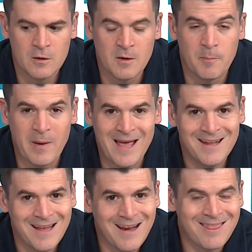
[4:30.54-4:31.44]
the
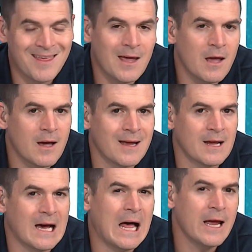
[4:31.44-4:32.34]
band-aid thing
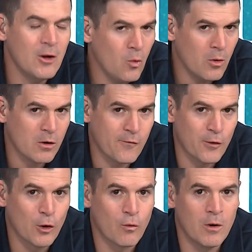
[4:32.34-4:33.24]
can kind of work
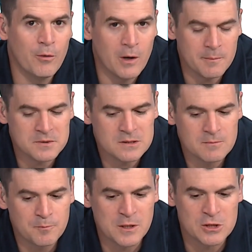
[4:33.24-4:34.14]
for
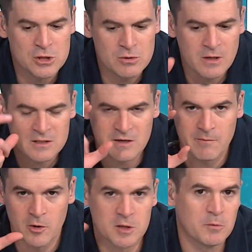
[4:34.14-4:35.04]
grown-ups because you guys
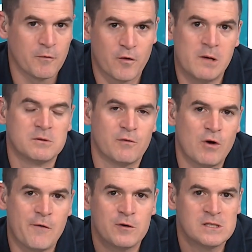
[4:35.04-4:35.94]
have multiple frames of
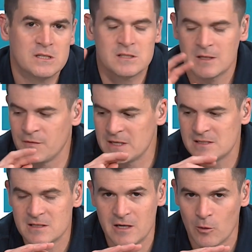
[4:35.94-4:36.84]
references
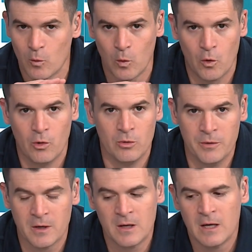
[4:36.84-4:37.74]
this is their
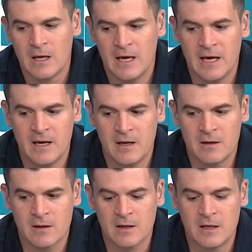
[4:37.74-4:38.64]
world
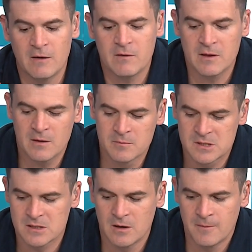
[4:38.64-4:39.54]
and giving them
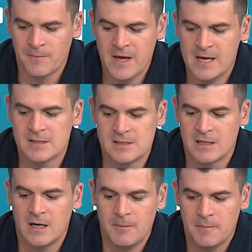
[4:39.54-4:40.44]
some heads
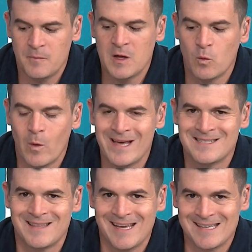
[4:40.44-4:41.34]
up in
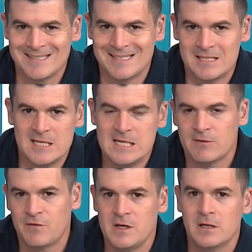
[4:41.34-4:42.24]
ways that they can see
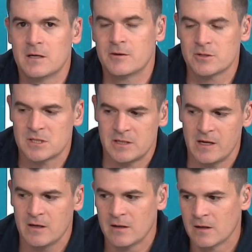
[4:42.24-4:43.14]
and feel and
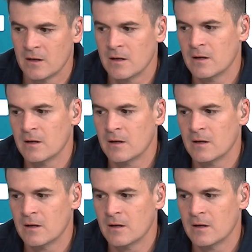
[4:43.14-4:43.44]
understand